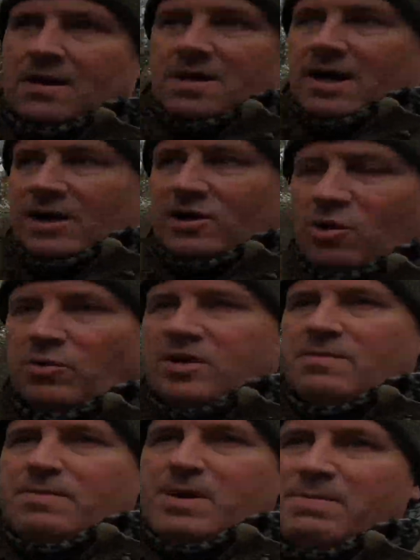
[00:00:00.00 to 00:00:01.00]
I don't
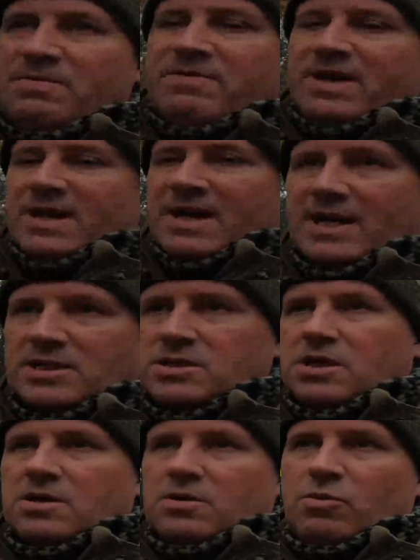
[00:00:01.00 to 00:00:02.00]
think people realise
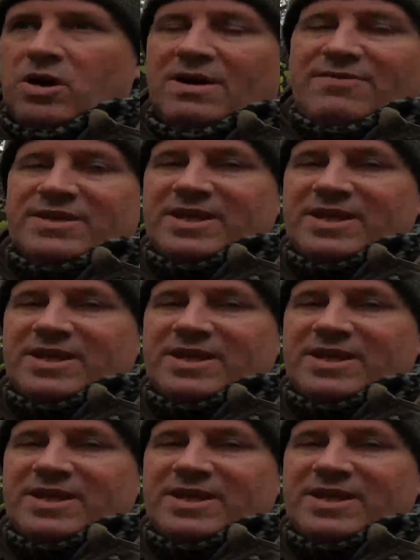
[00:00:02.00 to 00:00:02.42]
wherever they